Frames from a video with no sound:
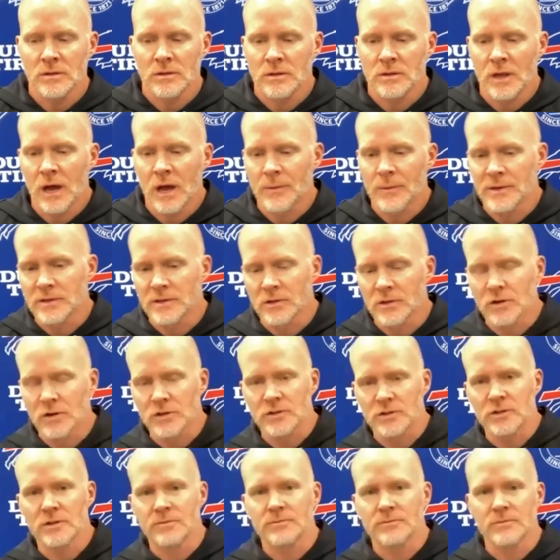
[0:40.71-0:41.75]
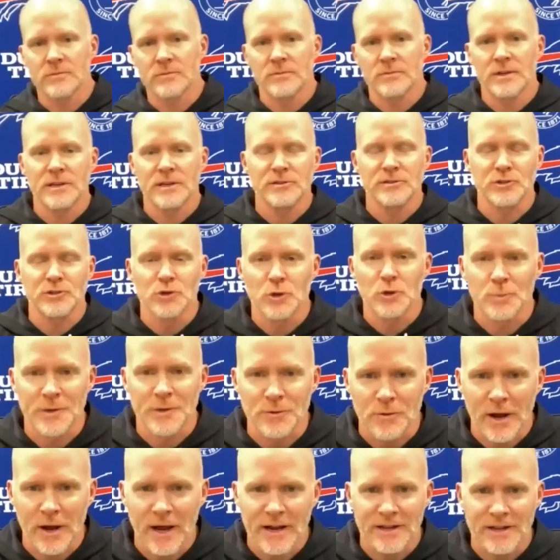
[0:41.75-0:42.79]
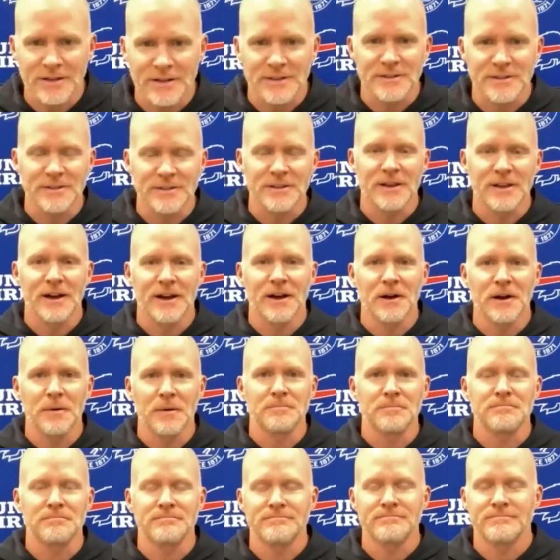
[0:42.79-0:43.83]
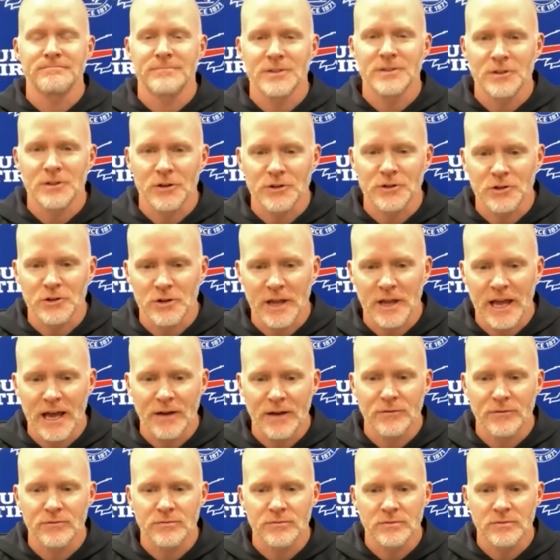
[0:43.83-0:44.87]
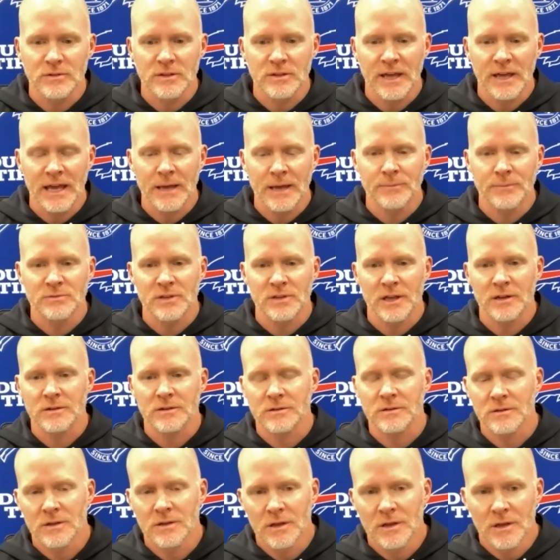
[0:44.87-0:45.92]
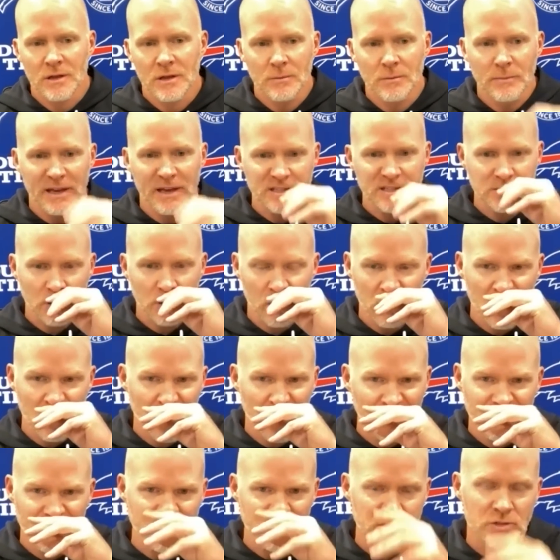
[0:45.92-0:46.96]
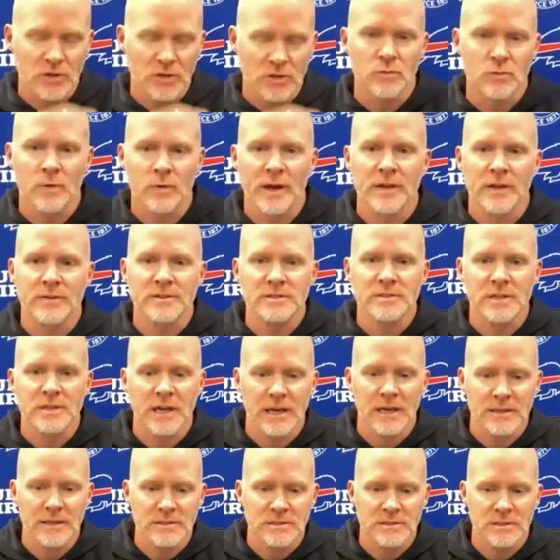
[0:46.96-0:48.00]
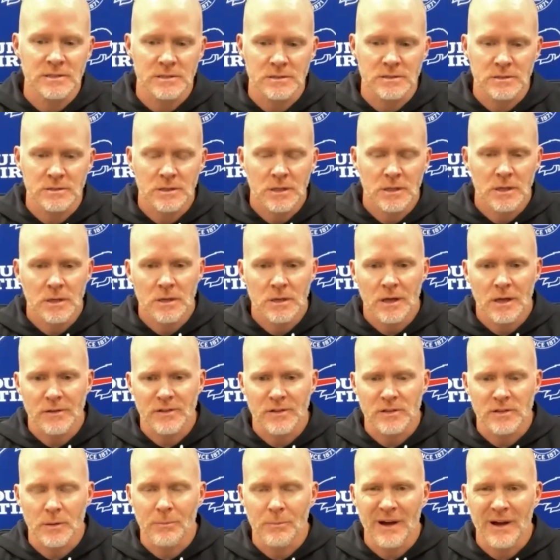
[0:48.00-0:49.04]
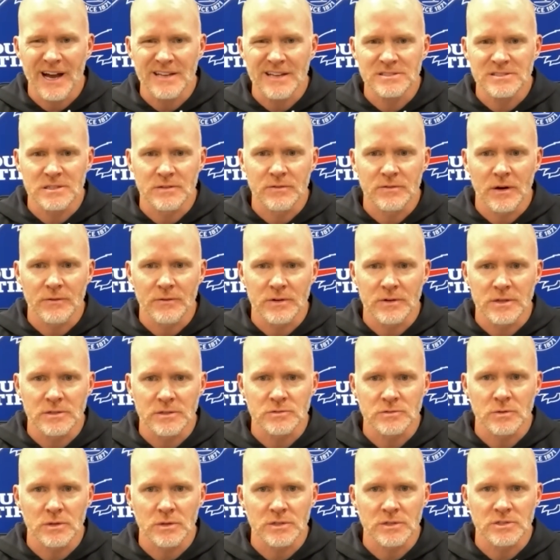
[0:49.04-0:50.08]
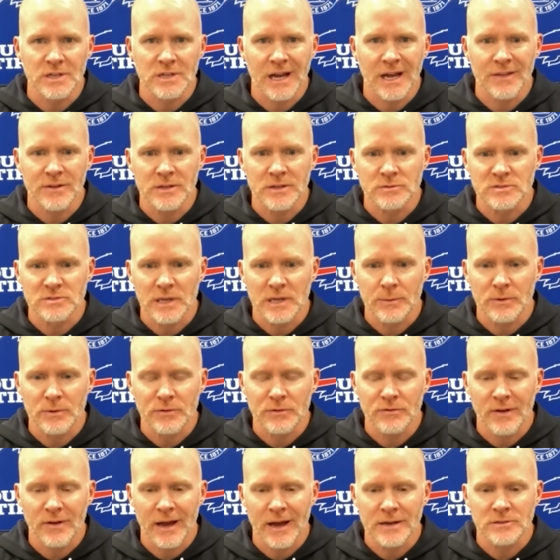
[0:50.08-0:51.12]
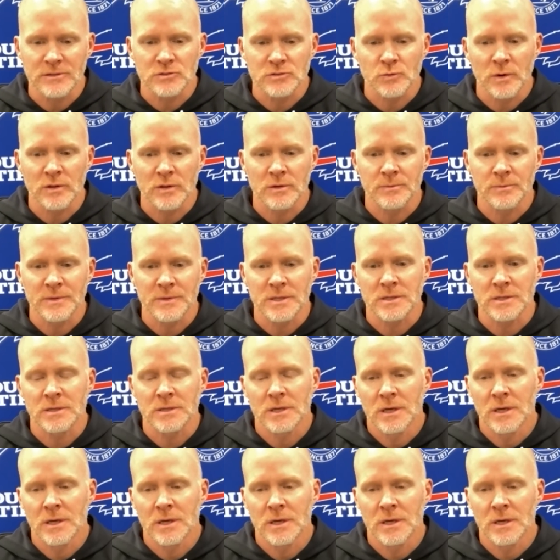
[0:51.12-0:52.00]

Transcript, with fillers: I mean, look, you, he's human, right? And um, you know, you're going to have games that may start off a certain way in this case, and I think the positive of it is really John that he was able to find his rhythm and